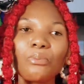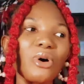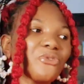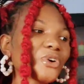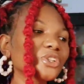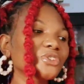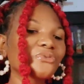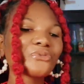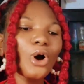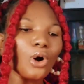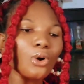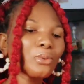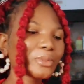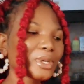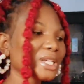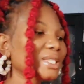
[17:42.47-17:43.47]
but for the
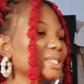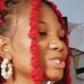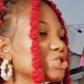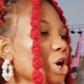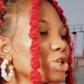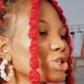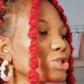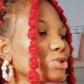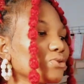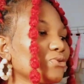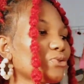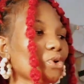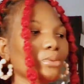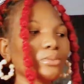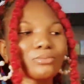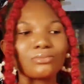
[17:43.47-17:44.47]
foam, it is just
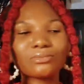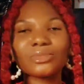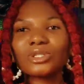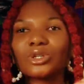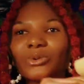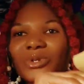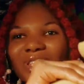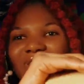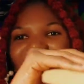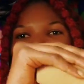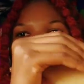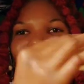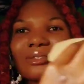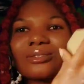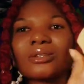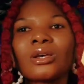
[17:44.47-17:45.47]
foam, so it's
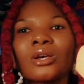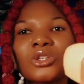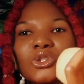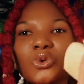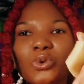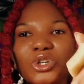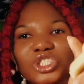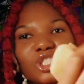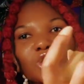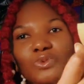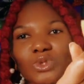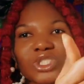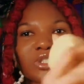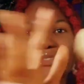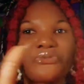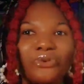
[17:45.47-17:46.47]
just squishy
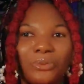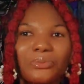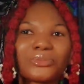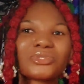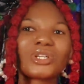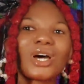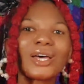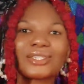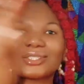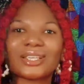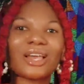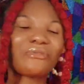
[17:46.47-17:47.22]
squishy foam, dust